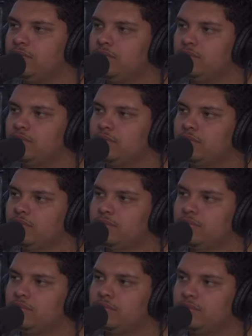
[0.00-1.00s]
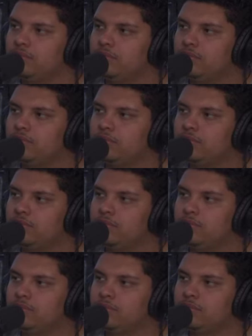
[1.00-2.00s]

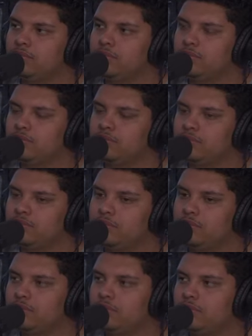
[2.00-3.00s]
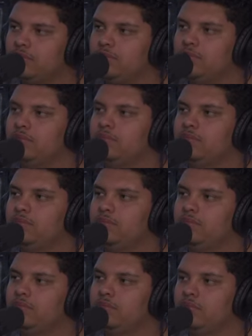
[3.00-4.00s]

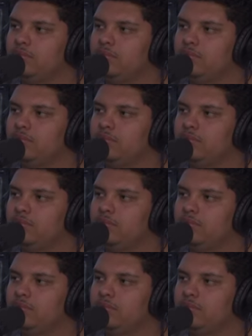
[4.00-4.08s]
(not speaking)